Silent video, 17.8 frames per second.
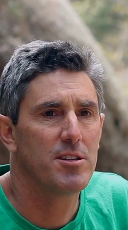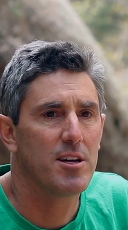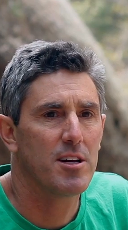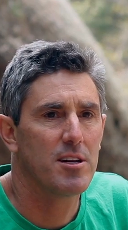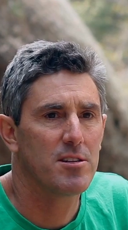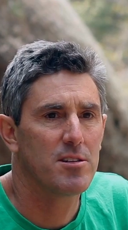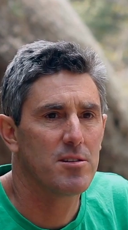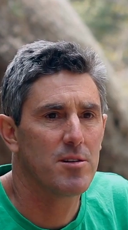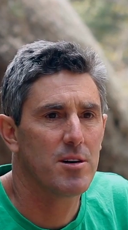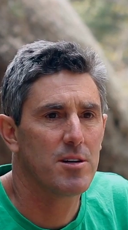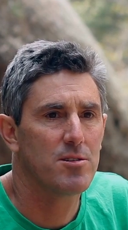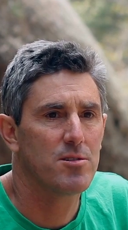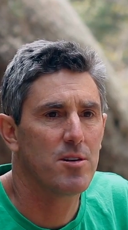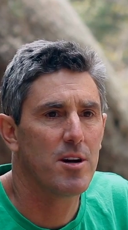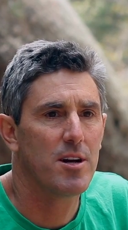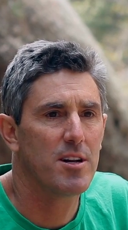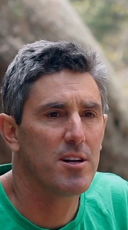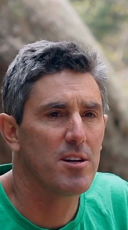days, so I'd
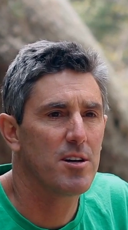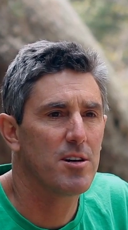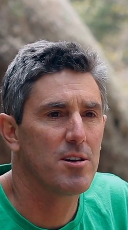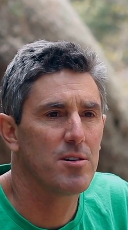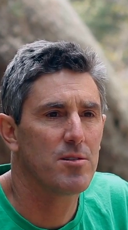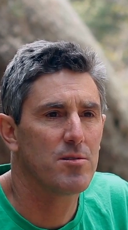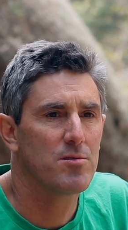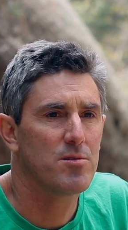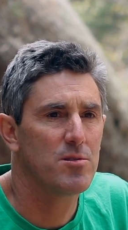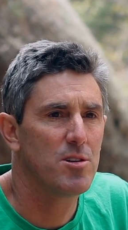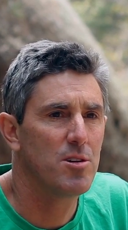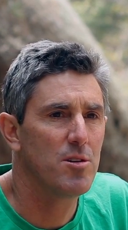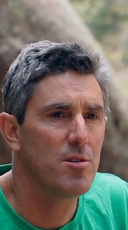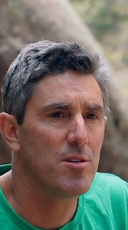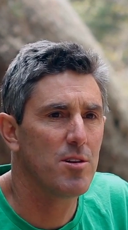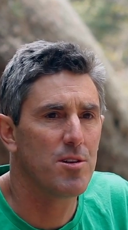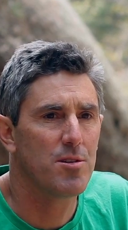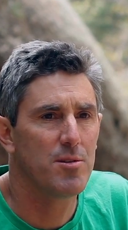try to go
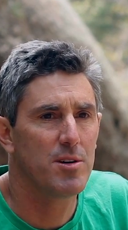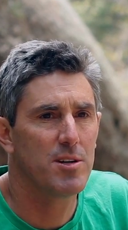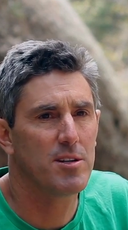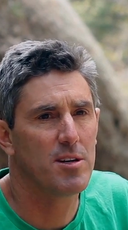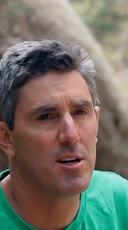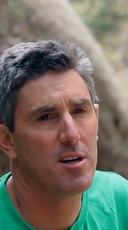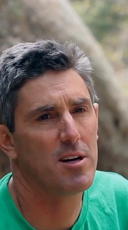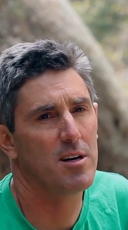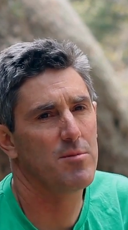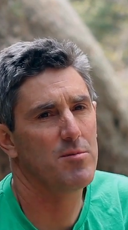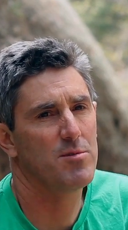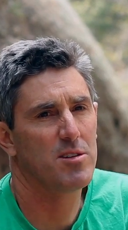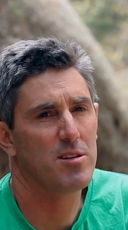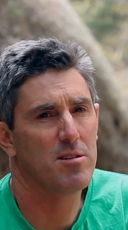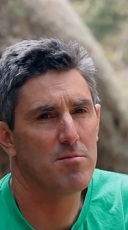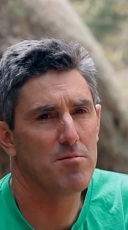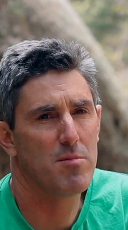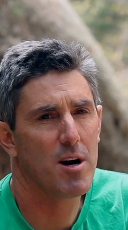2 to 3 times
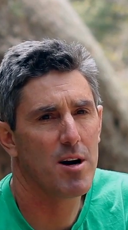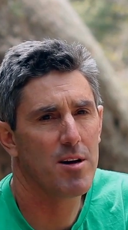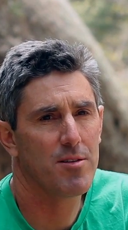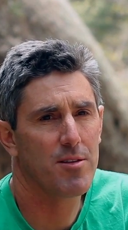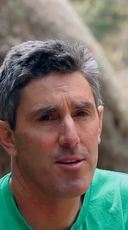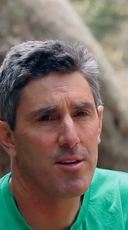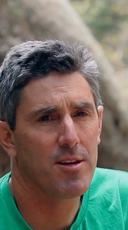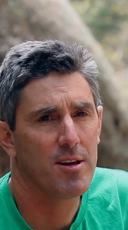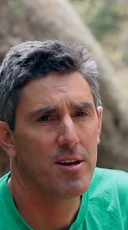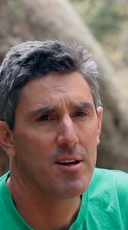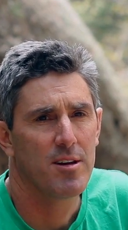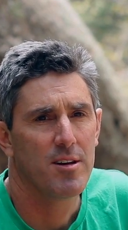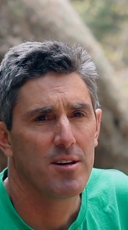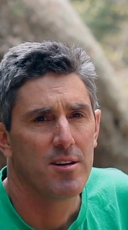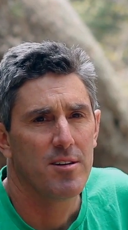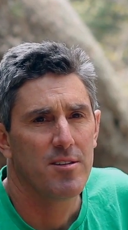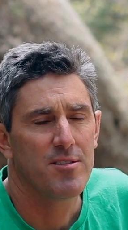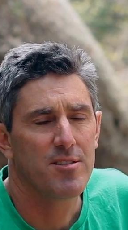a month.
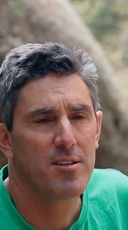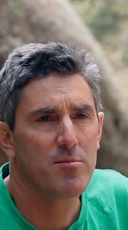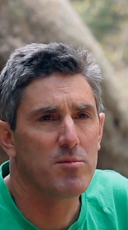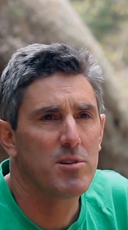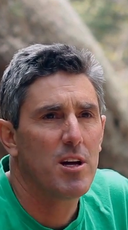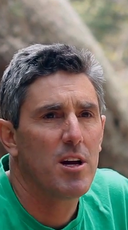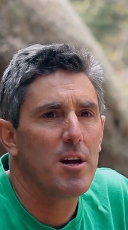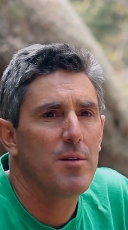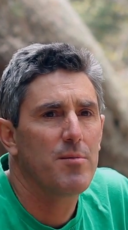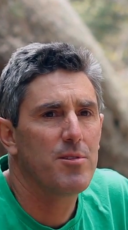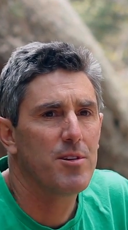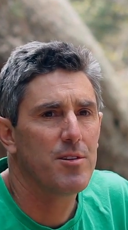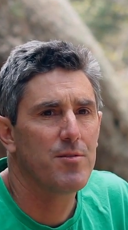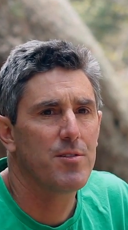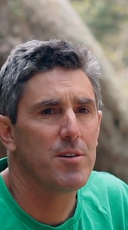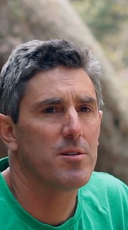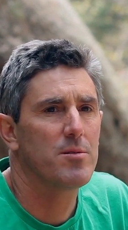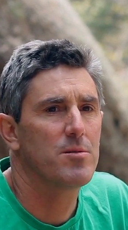Sometimes
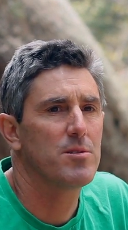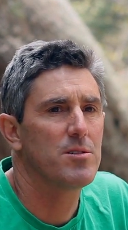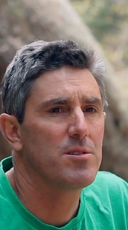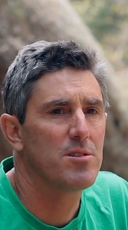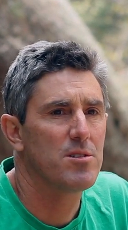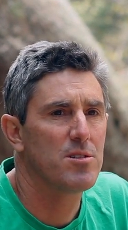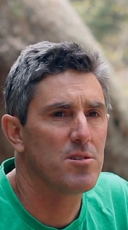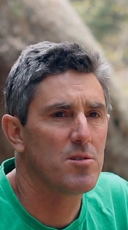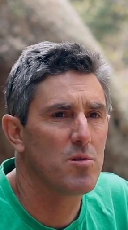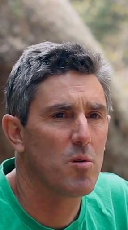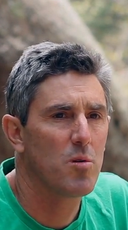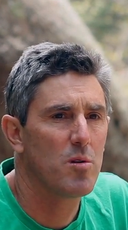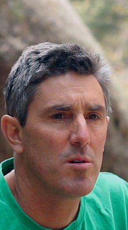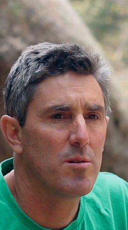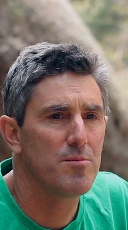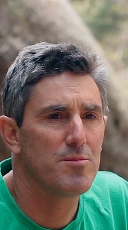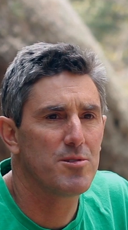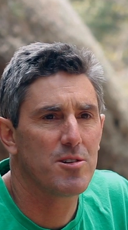if there was
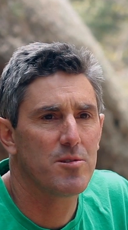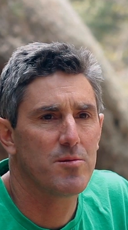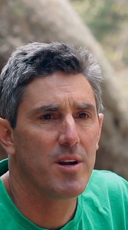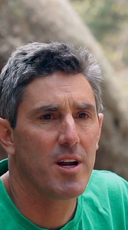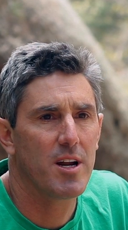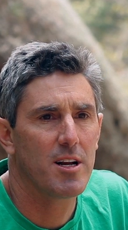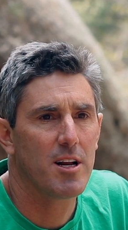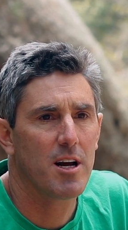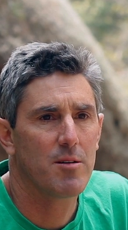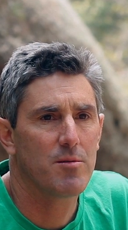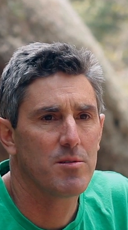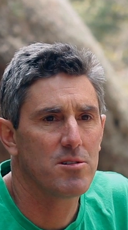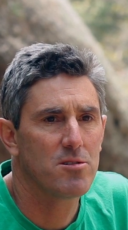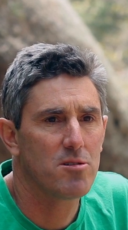storms or rain, I would